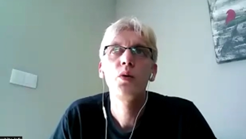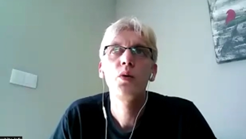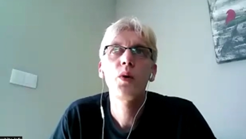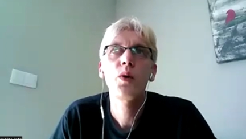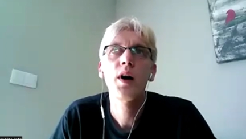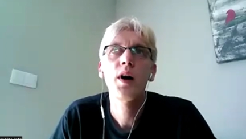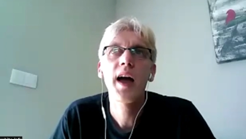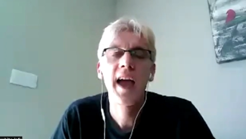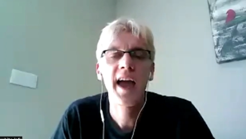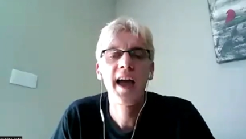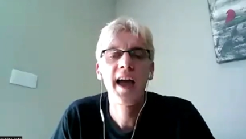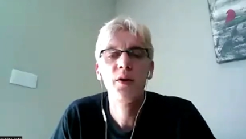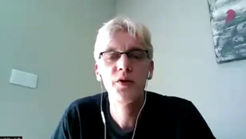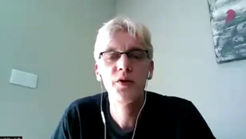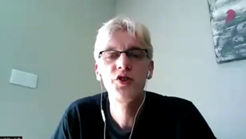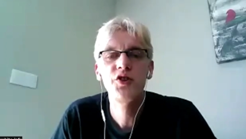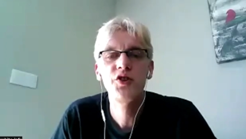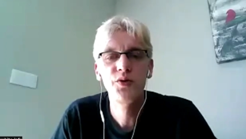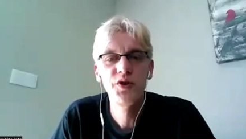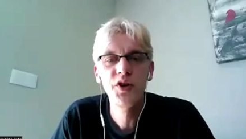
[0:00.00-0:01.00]
how did
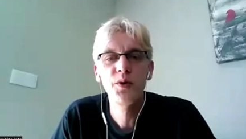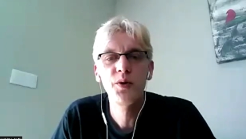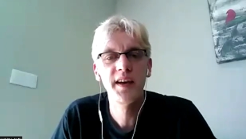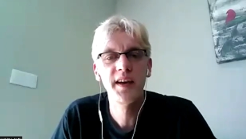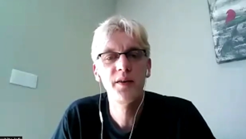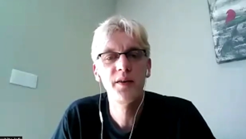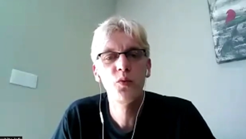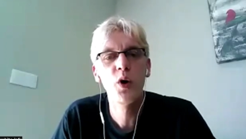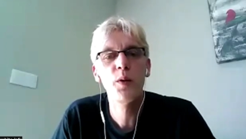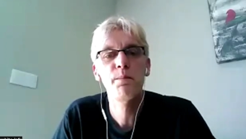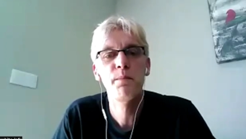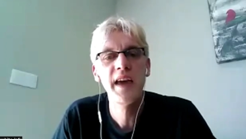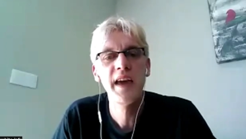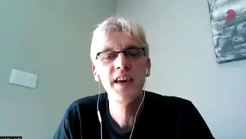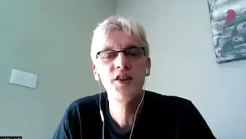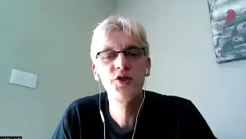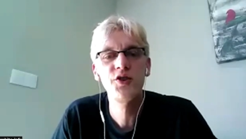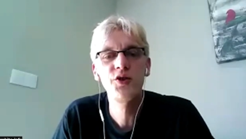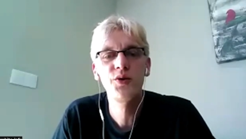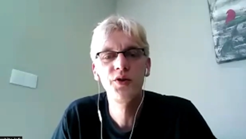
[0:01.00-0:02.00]
you do it? What
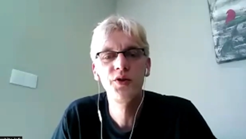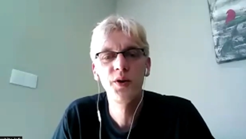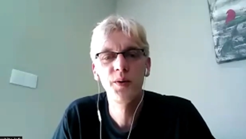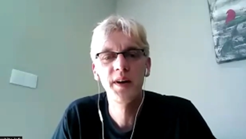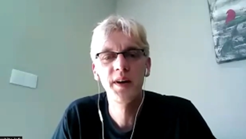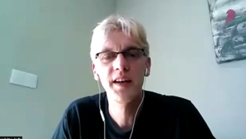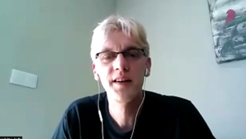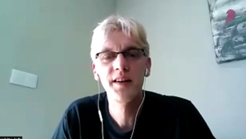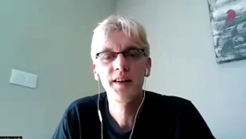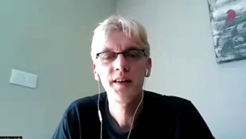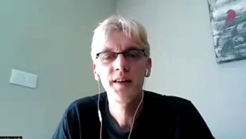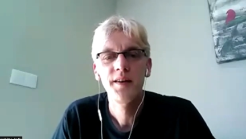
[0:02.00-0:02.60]
made you do it?